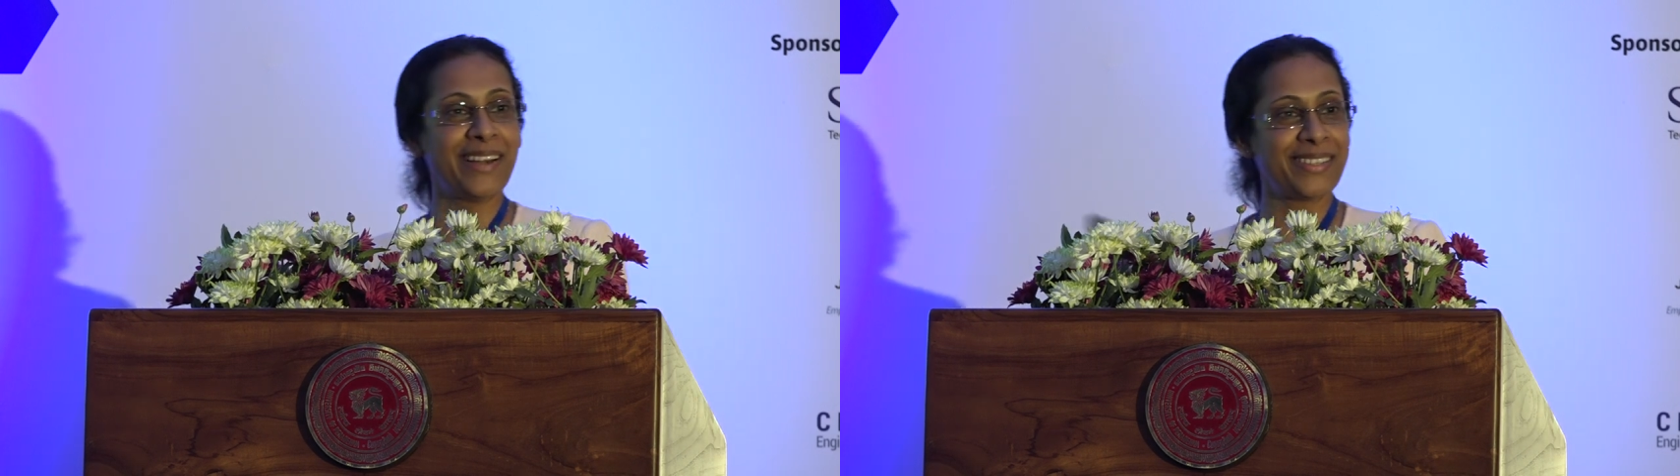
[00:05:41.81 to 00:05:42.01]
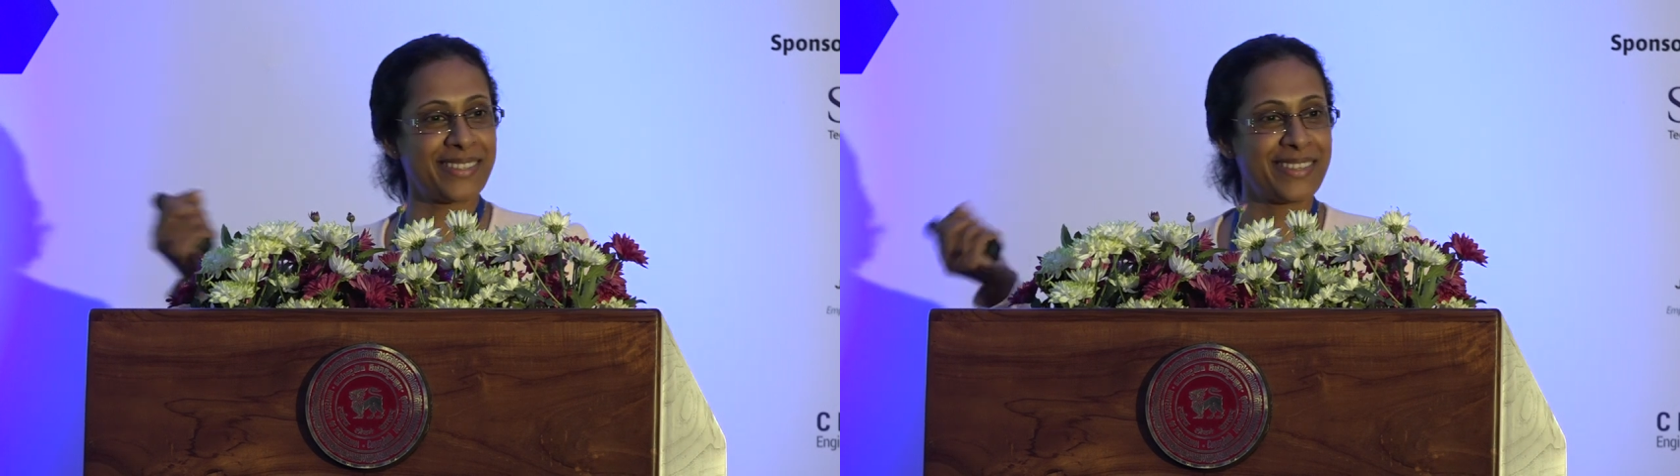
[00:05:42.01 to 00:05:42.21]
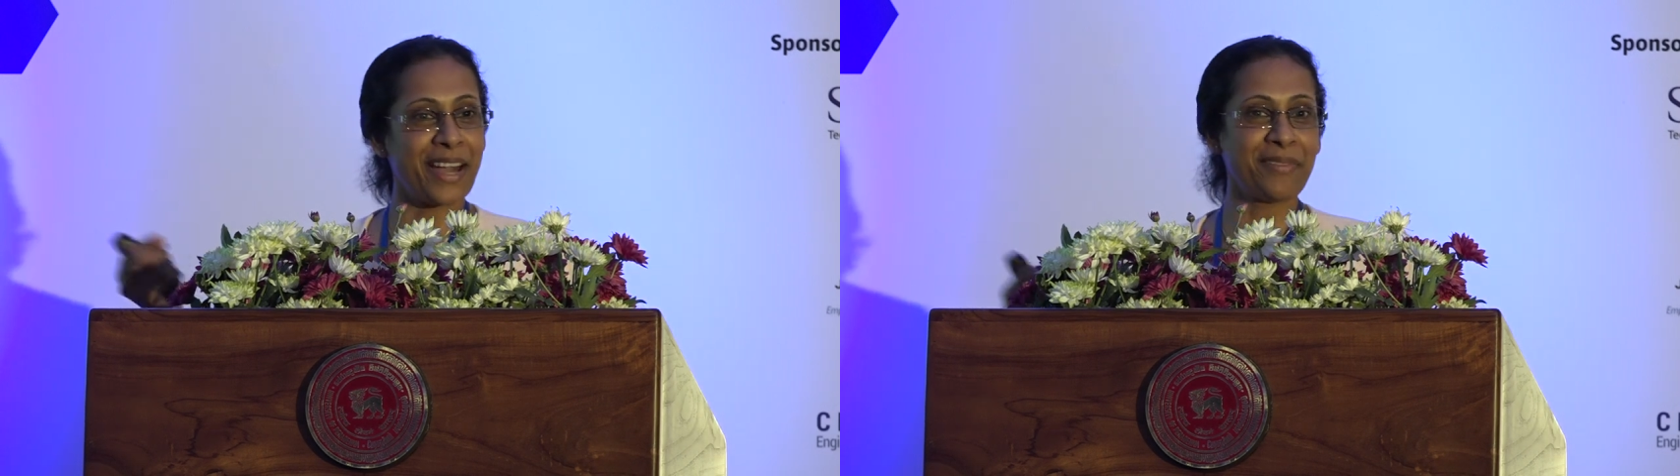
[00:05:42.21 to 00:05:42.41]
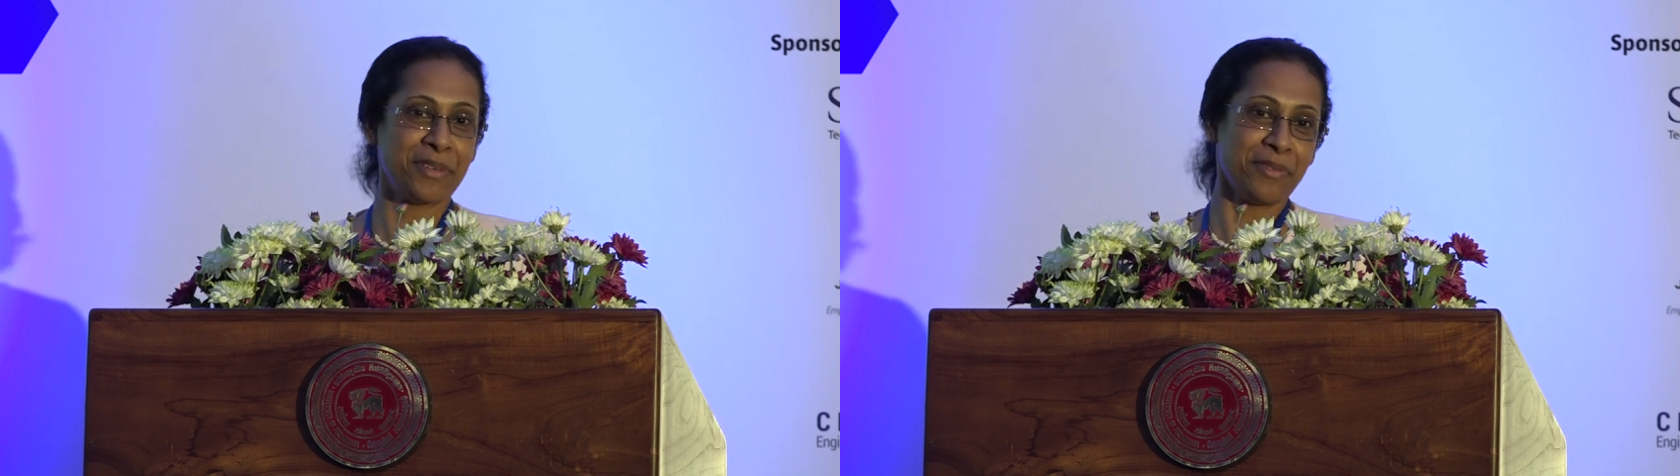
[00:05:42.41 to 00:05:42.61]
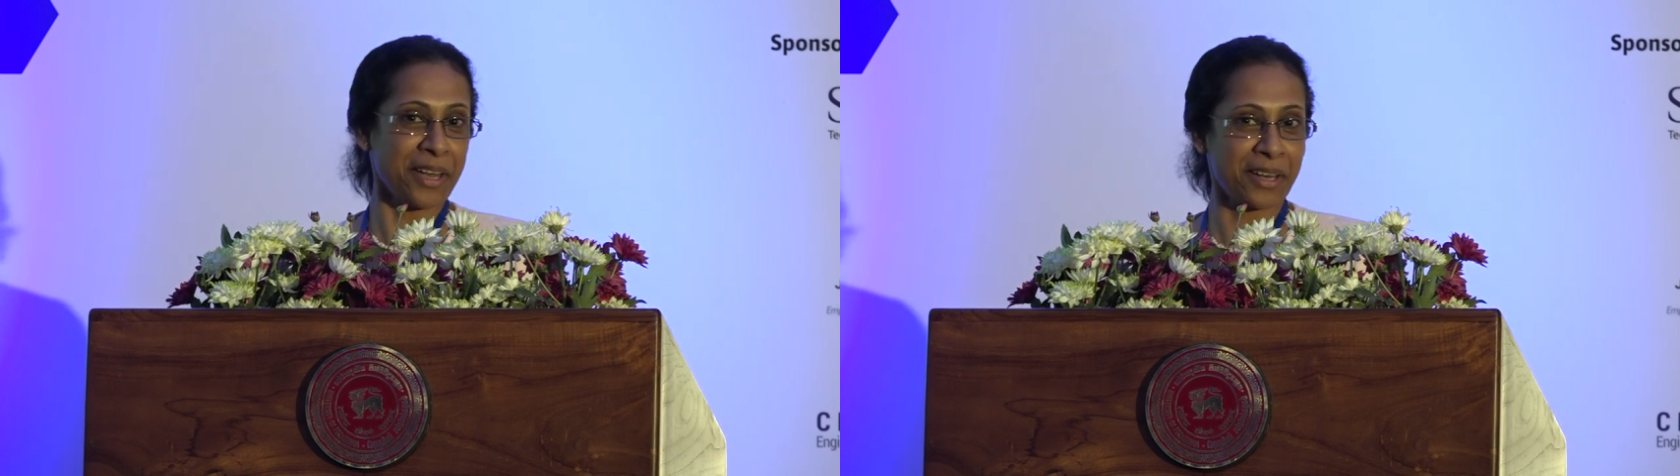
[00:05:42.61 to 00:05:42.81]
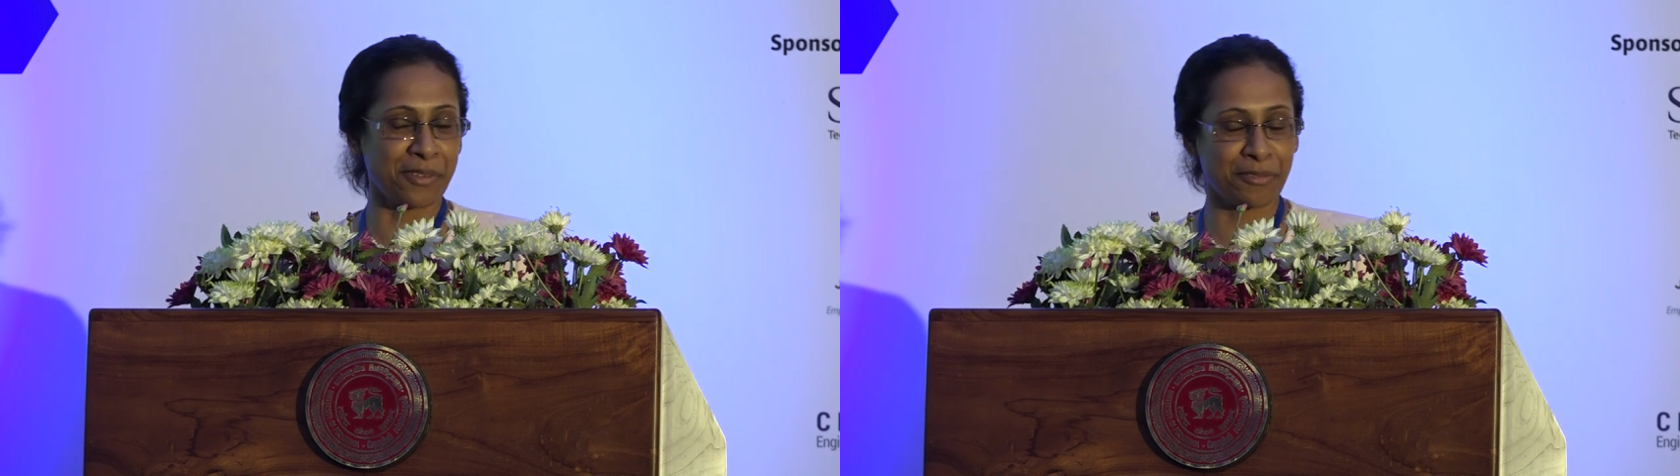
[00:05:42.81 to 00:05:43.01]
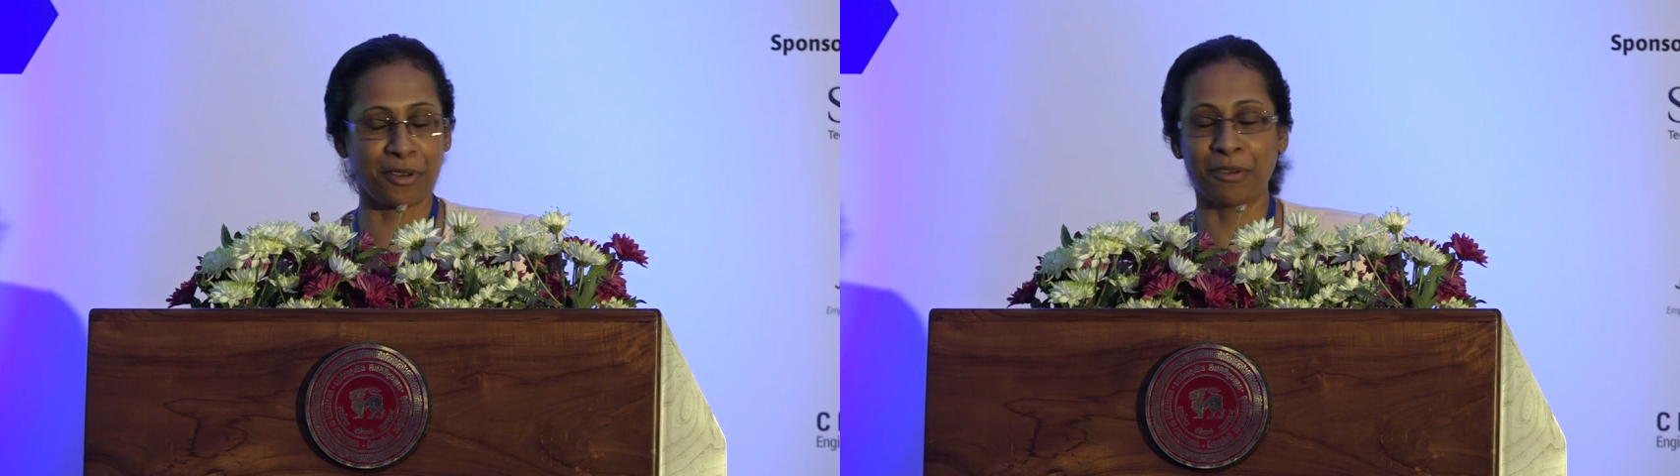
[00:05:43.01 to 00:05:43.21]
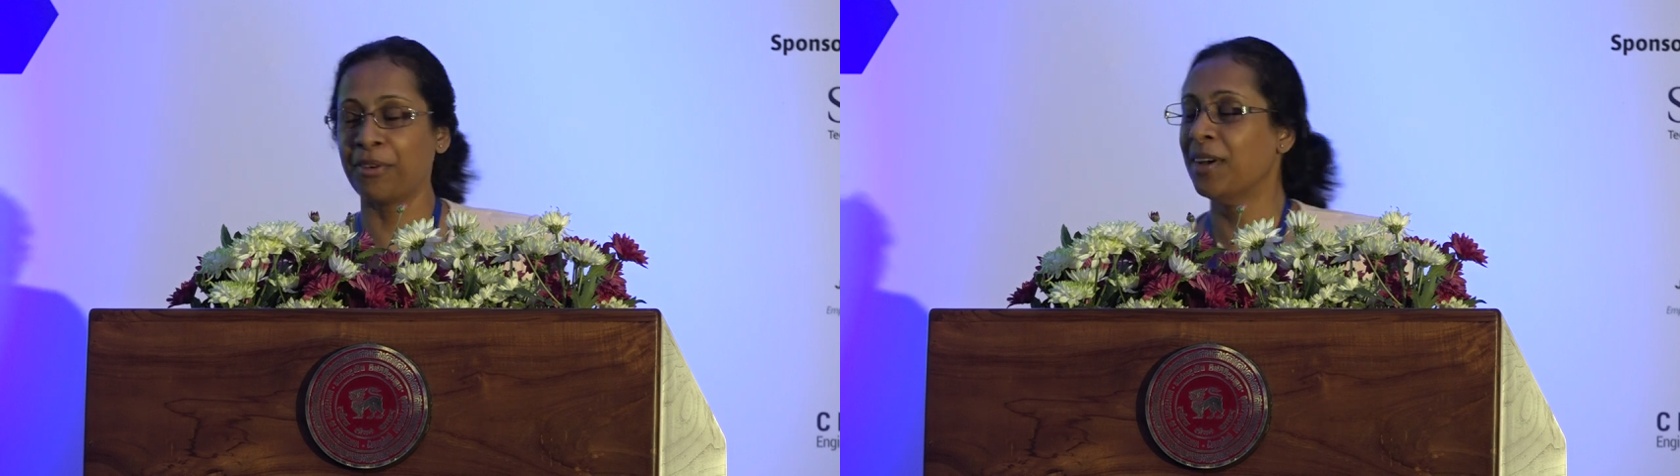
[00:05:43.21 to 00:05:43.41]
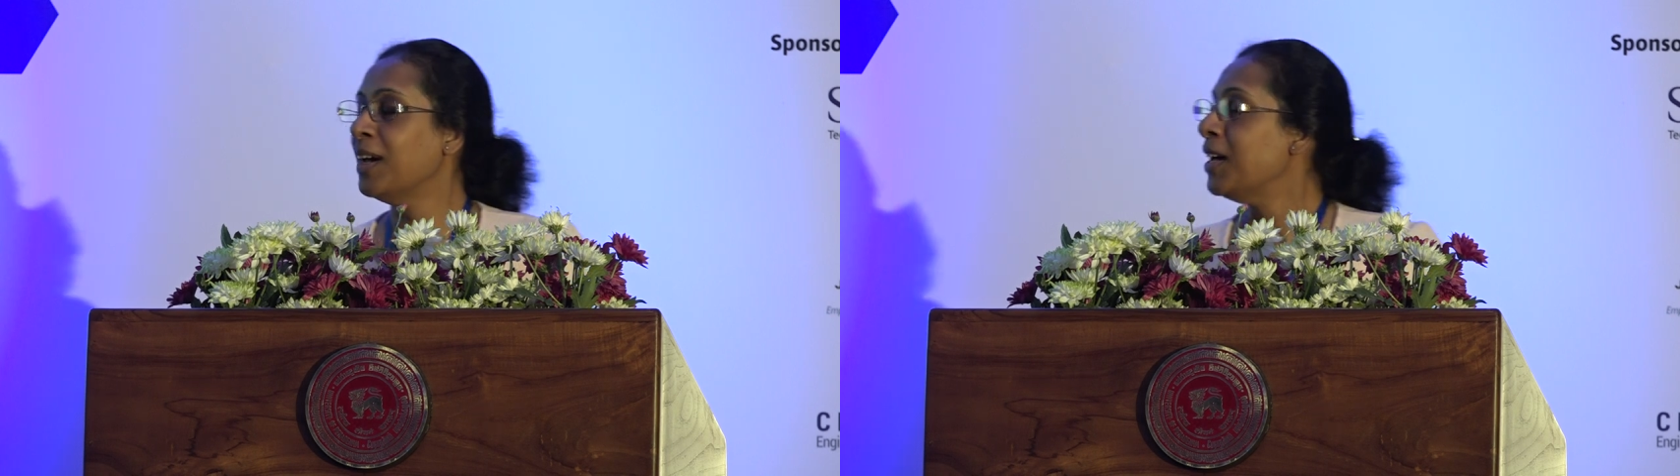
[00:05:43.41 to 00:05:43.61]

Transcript: else drive the vehicle for you.